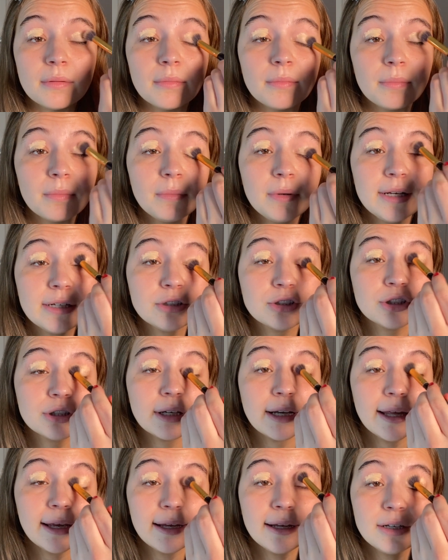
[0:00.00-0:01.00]

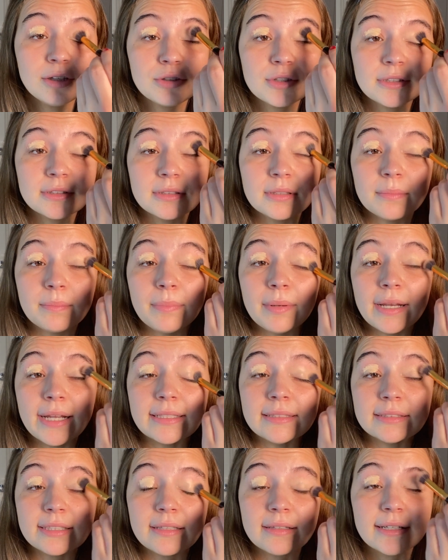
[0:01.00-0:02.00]
literally just
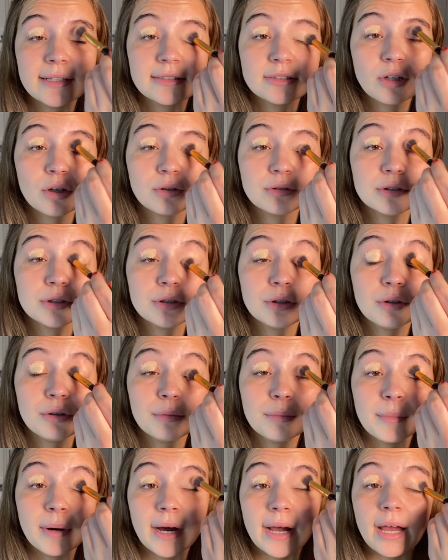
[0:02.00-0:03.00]
blending this onto
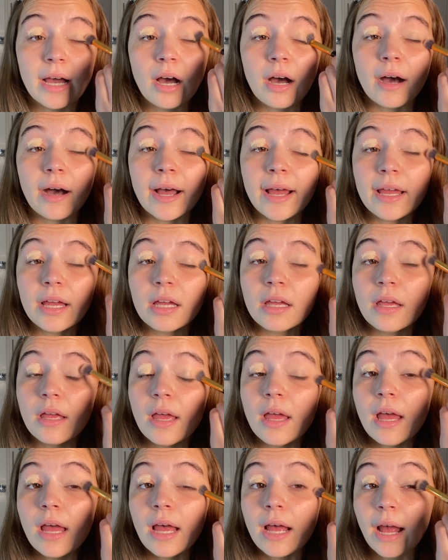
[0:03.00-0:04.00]
my eye.
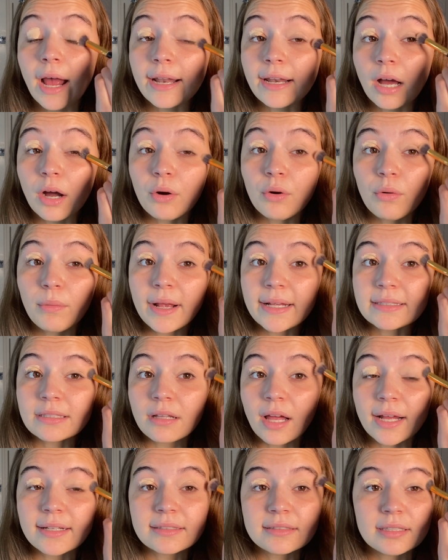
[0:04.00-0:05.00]
And I always
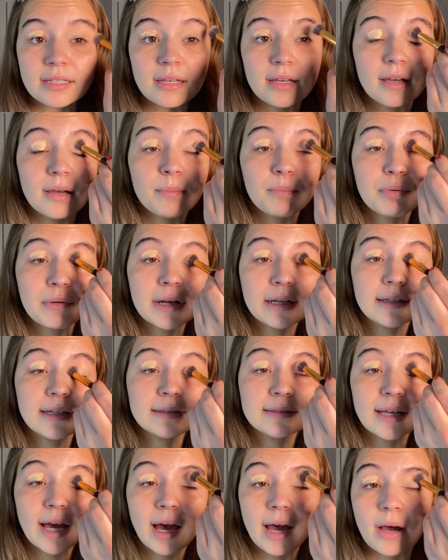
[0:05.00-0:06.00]
like to bring
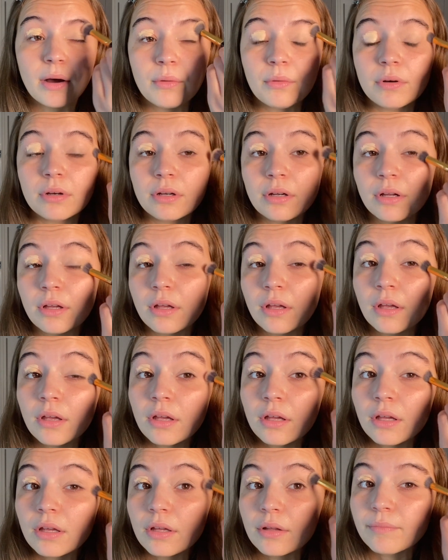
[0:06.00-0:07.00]
this out
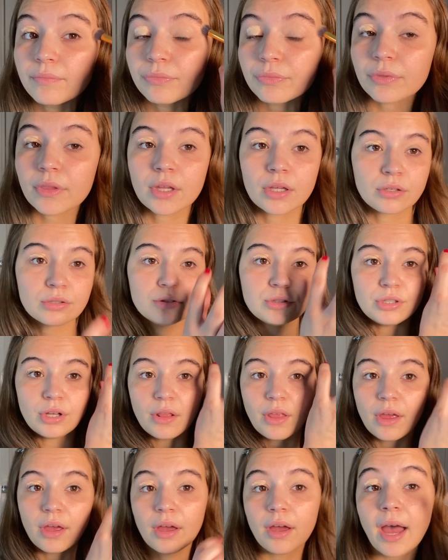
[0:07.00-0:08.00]
to
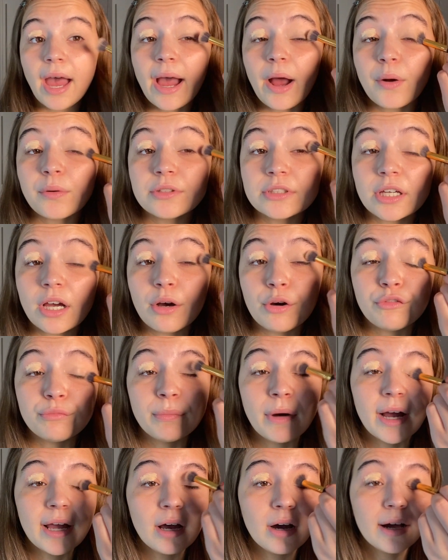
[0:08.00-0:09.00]
the outer of
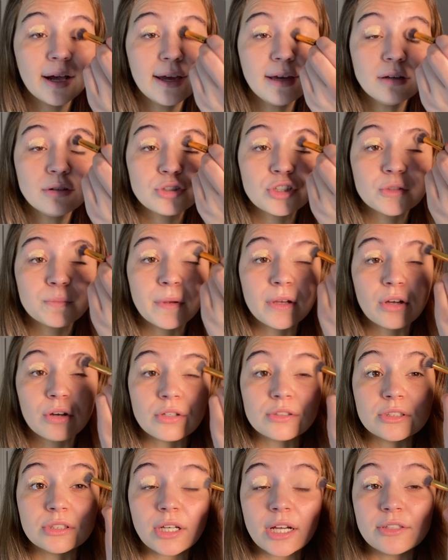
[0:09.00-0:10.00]
my eye, just
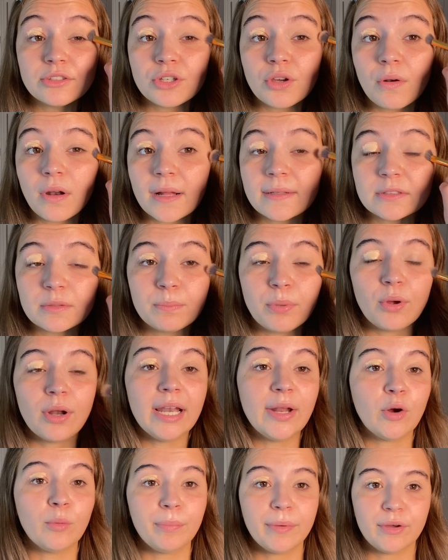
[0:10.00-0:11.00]
because I do like to put a
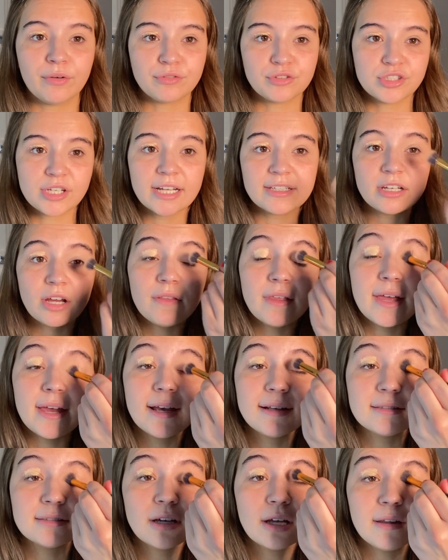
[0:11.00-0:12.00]
little bit of shadow there,
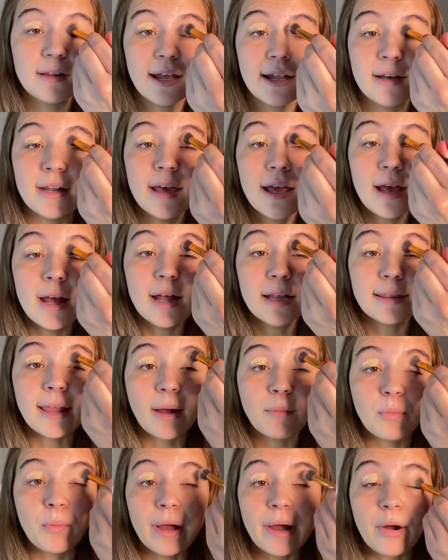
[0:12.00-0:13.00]
so then
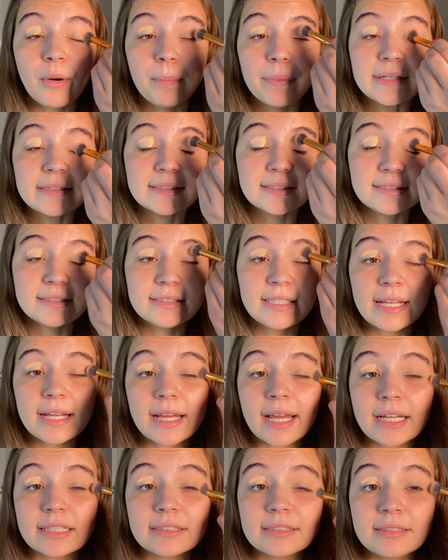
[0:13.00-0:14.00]
that will help it
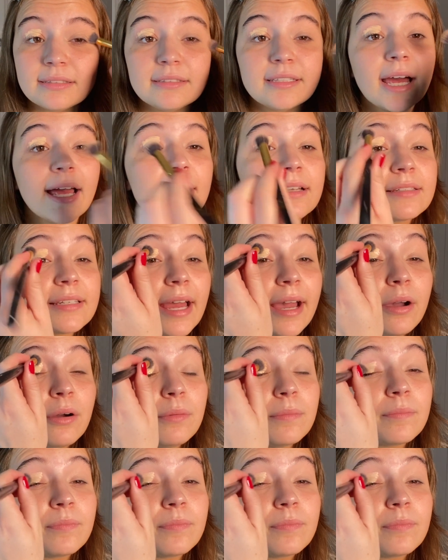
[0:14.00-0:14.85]
stick and stand out.